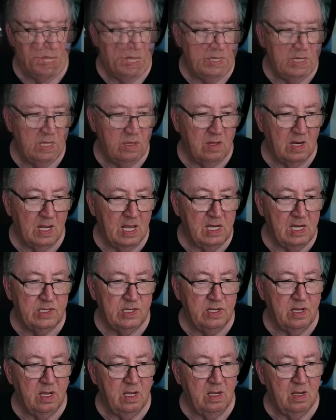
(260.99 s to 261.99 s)
And then the last
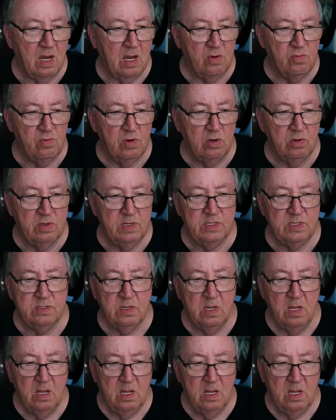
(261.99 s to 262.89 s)
thing I wrote is